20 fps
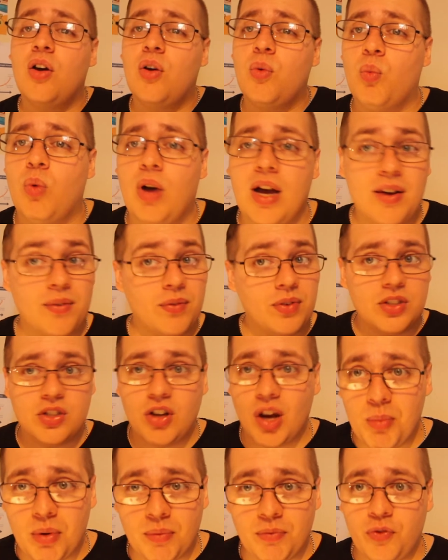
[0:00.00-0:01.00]
whatever
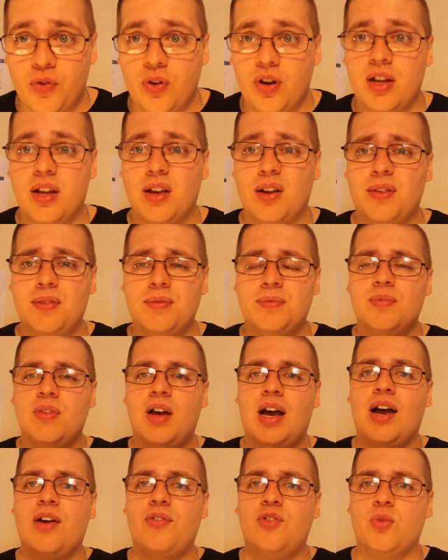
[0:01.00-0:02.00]
time I'm free, yeah,
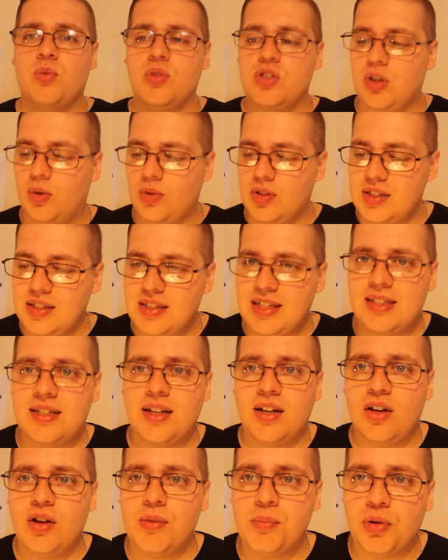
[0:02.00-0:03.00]
afterwards I will sit at
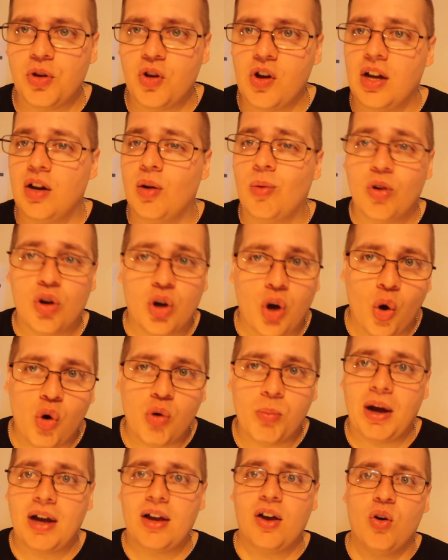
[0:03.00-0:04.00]
the computer and I will go
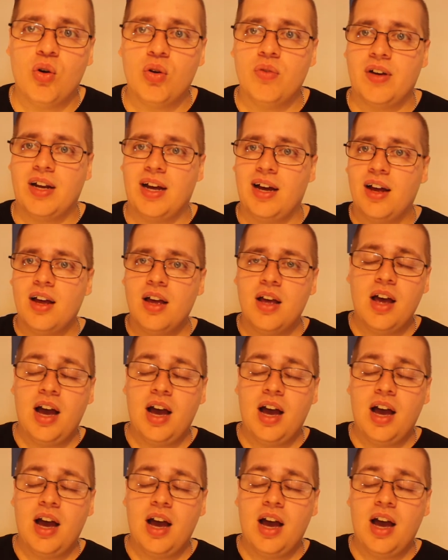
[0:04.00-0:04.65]
back over that,